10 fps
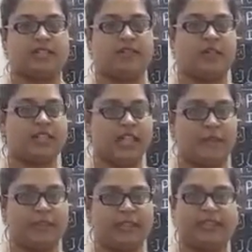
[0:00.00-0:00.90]
For
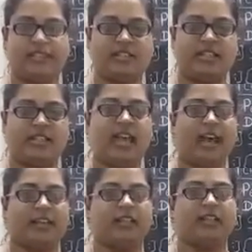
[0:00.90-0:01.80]
example, increase in the
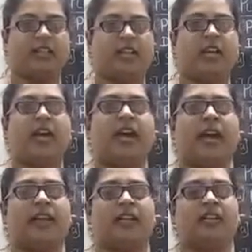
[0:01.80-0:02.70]
height
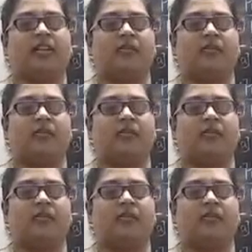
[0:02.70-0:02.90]
and